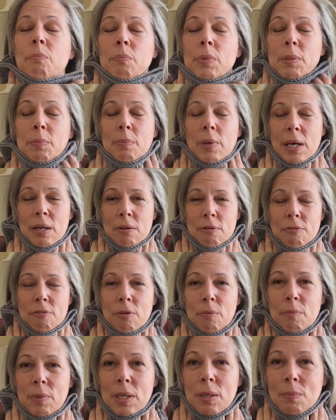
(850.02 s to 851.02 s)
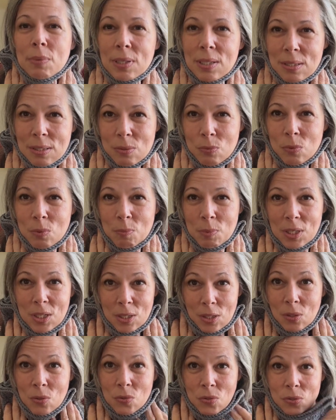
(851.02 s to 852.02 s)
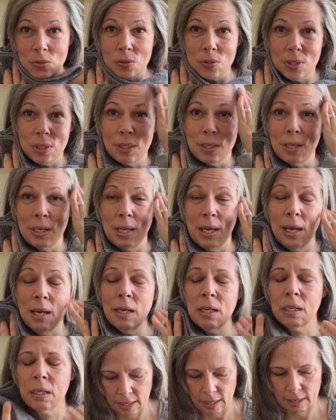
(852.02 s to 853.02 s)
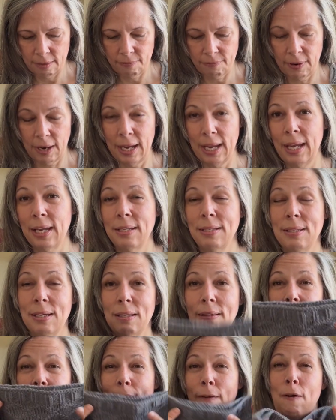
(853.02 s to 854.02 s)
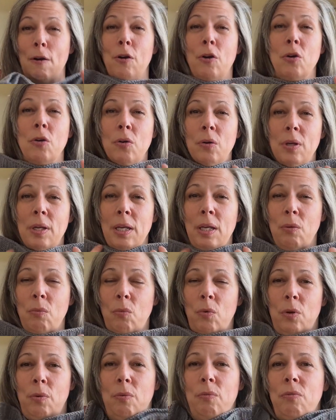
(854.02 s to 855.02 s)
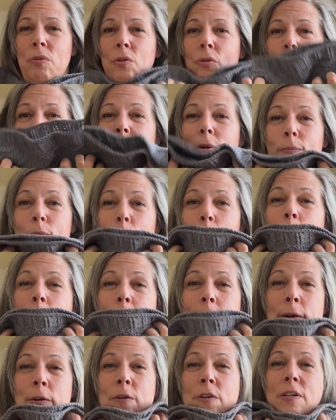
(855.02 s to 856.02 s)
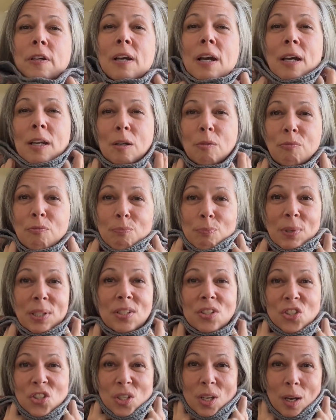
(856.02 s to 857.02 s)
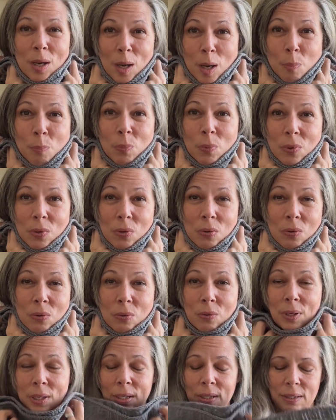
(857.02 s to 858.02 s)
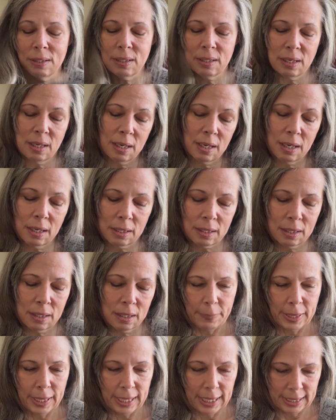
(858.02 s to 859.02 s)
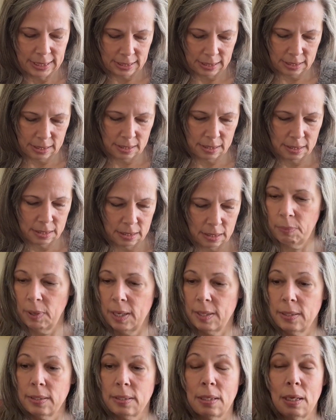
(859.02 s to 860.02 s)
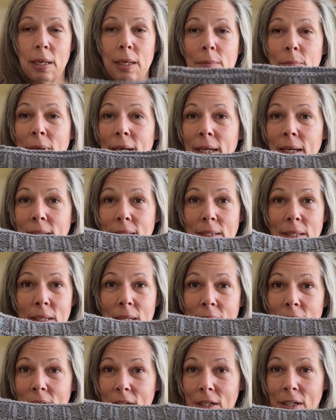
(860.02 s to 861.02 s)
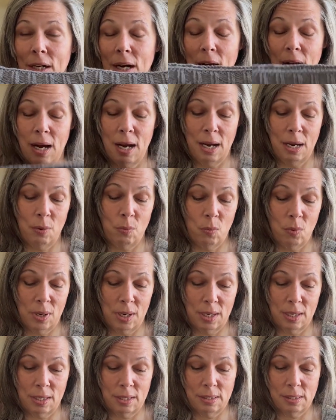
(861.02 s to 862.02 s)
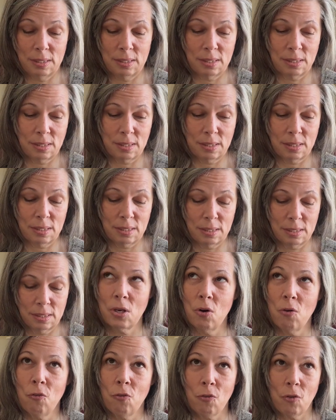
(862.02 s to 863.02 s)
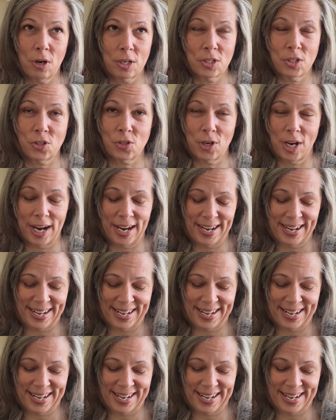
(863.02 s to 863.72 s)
be better for me because it would be closer to the neck. If I had done longer, there'd be more here to kind of bunch up around the neck. But by the time I got to here, I was so frustrated